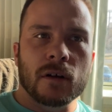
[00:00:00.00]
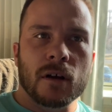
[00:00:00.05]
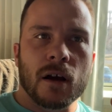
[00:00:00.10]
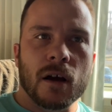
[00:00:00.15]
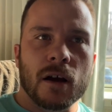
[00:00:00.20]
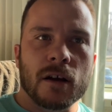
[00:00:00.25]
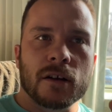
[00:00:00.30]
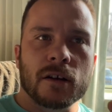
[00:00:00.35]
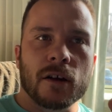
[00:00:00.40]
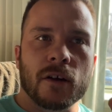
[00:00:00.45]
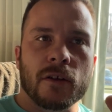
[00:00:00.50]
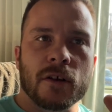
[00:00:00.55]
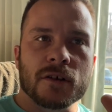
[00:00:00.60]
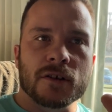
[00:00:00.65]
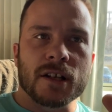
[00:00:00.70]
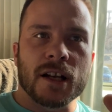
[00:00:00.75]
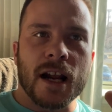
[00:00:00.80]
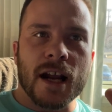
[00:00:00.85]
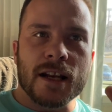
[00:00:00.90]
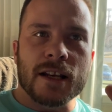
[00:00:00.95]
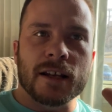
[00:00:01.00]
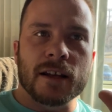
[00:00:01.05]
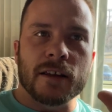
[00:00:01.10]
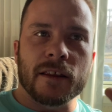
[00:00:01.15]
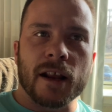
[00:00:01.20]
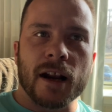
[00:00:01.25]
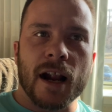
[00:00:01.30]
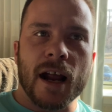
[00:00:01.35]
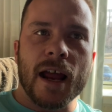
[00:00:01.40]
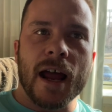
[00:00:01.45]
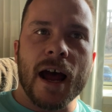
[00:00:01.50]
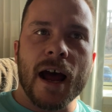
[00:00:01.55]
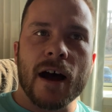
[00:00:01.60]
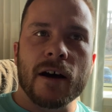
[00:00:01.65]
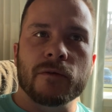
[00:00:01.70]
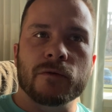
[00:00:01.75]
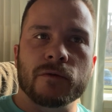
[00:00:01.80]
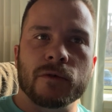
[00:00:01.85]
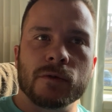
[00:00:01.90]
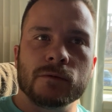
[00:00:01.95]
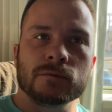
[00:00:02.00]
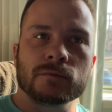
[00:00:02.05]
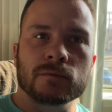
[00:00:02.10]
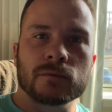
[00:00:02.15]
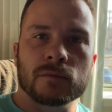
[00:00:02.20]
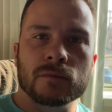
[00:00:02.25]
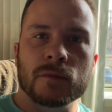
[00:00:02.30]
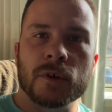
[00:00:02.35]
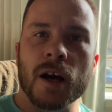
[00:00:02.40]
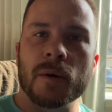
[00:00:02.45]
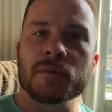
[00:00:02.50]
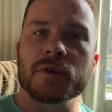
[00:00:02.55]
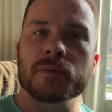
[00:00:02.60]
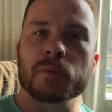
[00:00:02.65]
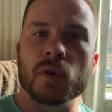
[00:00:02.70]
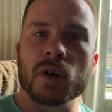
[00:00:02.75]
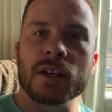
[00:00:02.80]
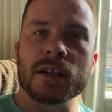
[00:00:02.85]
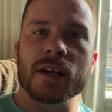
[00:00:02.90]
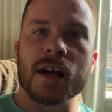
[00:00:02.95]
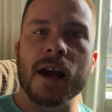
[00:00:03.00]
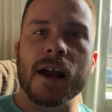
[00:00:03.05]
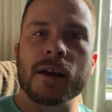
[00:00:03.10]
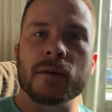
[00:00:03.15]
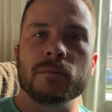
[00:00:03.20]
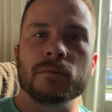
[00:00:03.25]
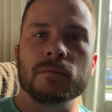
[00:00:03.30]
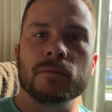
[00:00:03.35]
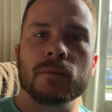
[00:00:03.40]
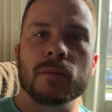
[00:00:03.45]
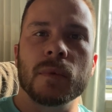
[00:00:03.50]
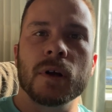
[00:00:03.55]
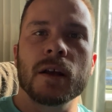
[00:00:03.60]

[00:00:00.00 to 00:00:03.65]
uh, you know, there's an idea that I have come springtime,